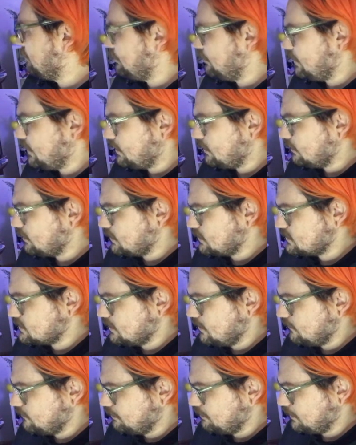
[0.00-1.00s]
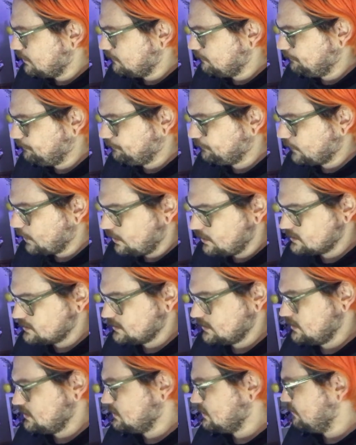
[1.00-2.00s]
put out a lot of stuff, but
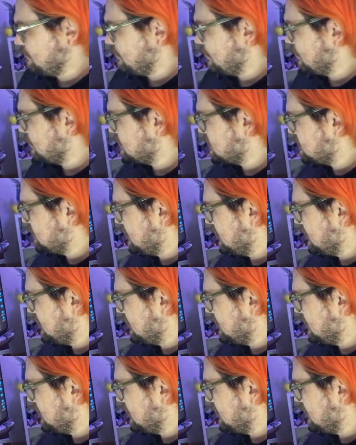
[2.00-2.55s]
honestly, it's in bursts